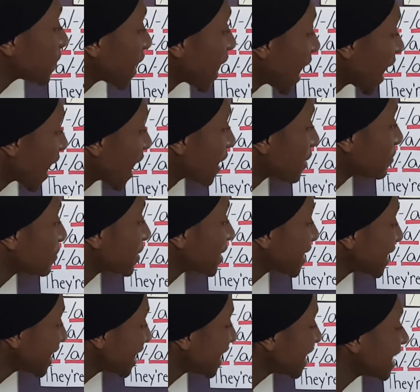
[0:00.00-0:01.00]

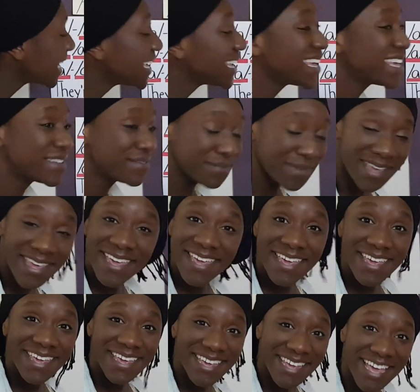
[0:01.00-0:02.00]
M-E, me.
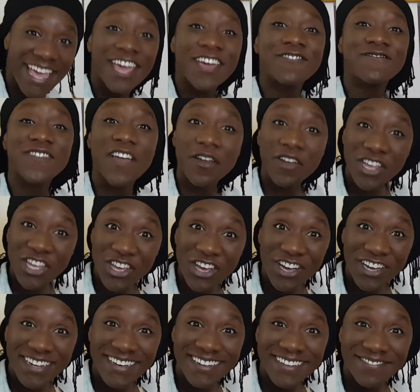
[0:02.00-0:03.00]
Very
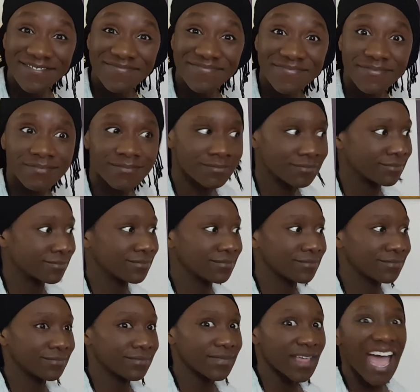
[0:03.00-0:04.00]
good.
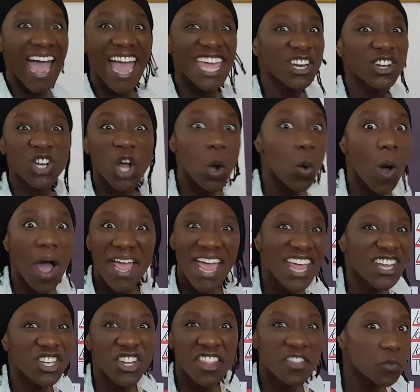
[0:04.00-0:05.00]
I don't know why
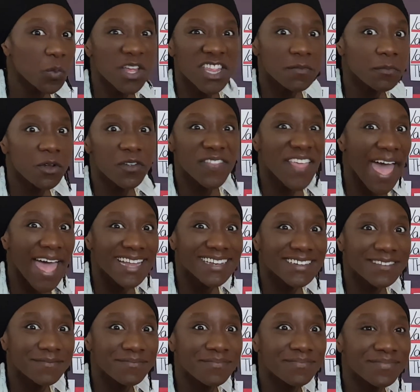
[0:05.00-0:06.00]
I just whispered
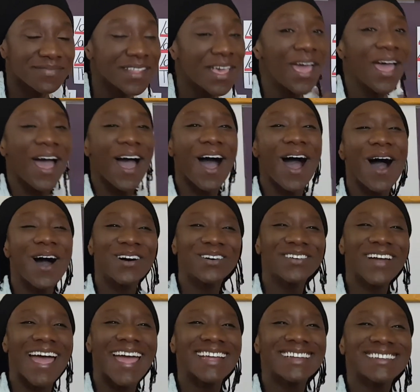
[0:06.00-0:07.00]
that. All
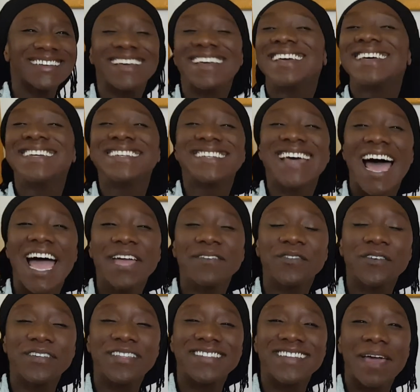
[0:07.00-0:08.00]
right, time
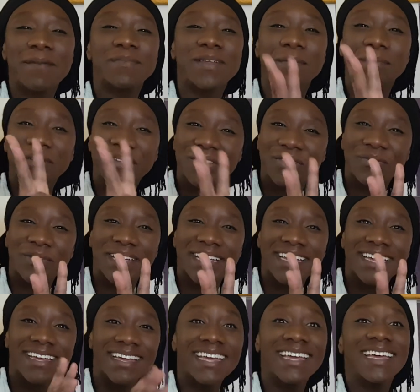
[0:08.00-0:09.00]
for step number
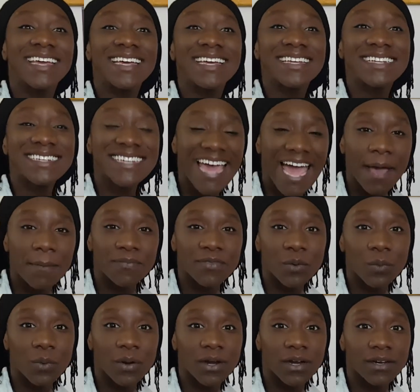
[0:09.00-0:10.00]
3. Tap the
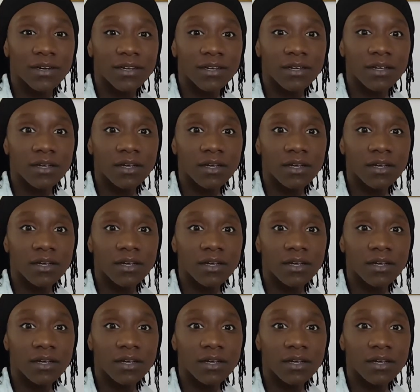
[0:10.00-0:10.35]
word.